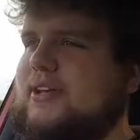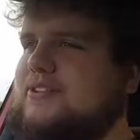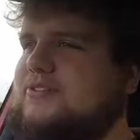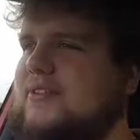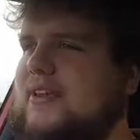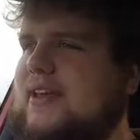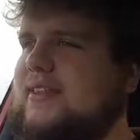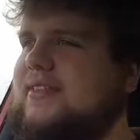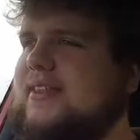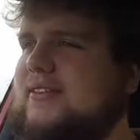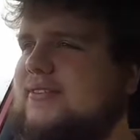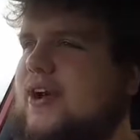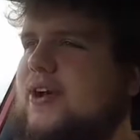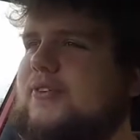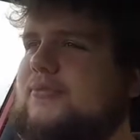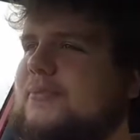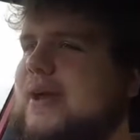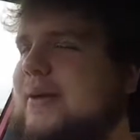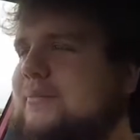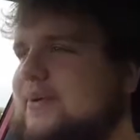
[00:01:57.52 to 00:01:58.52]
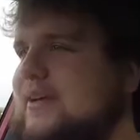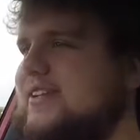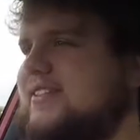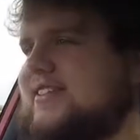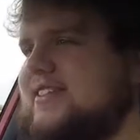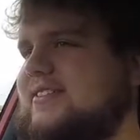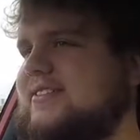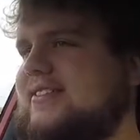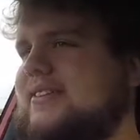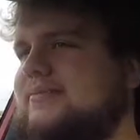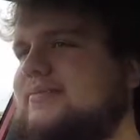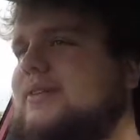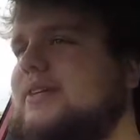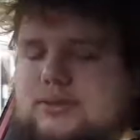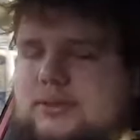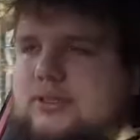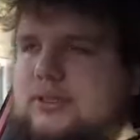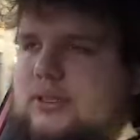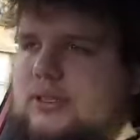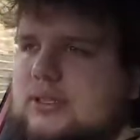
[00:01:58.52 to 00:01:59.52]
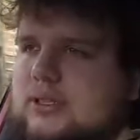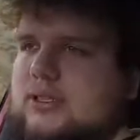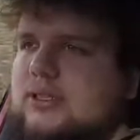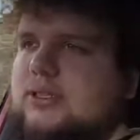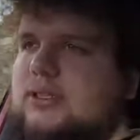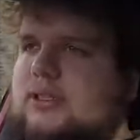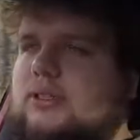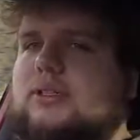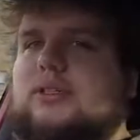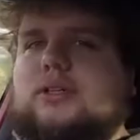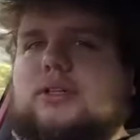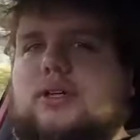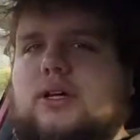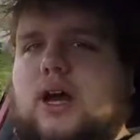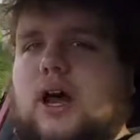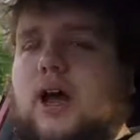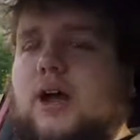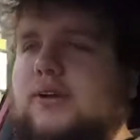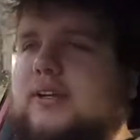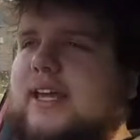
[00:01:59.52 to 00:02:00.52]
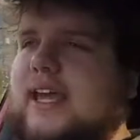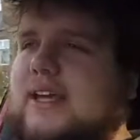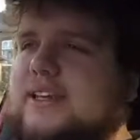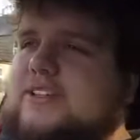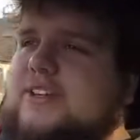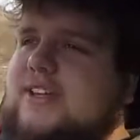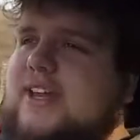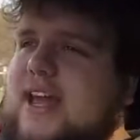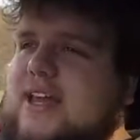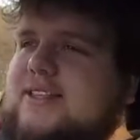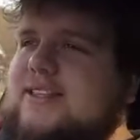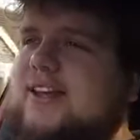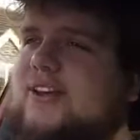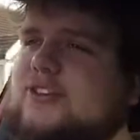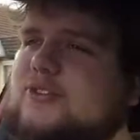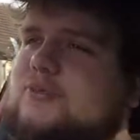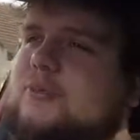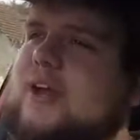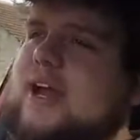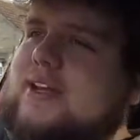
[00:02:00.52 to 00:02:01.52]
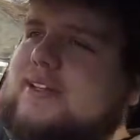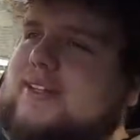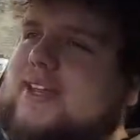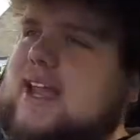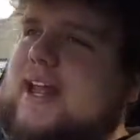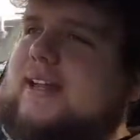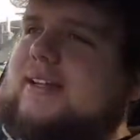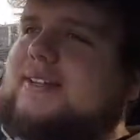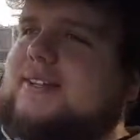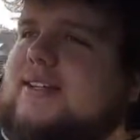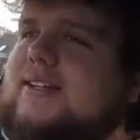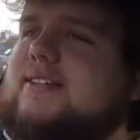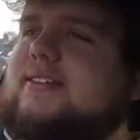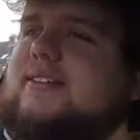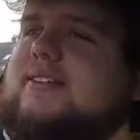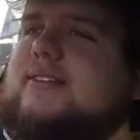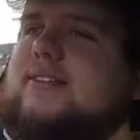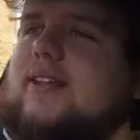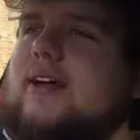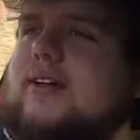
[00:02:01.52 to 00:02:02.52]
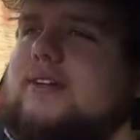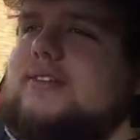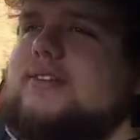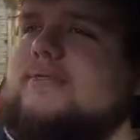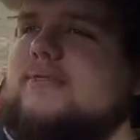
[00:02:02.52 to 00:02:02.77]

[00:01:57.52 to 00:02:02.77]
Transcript: into their own mapping system. Okay, so getting onto practicality, there's lots